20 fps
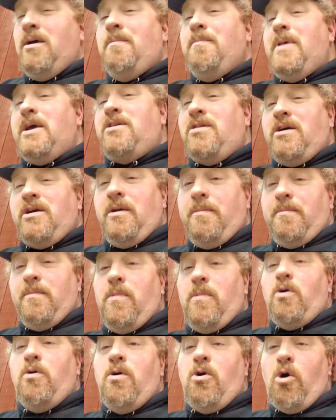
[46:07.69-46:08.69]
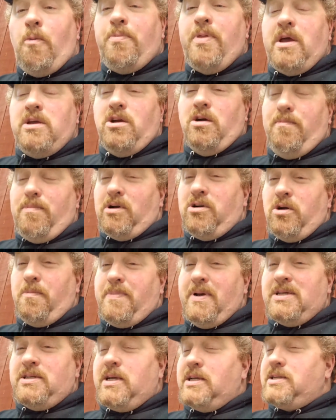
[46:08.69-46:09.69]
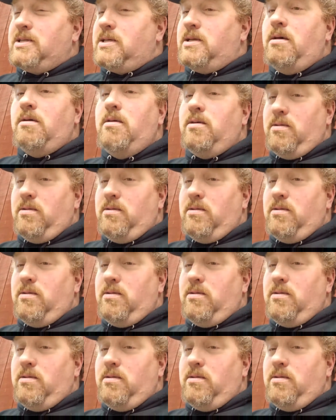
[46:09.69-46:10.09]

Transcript: Make sure you hope that your buttered biscuits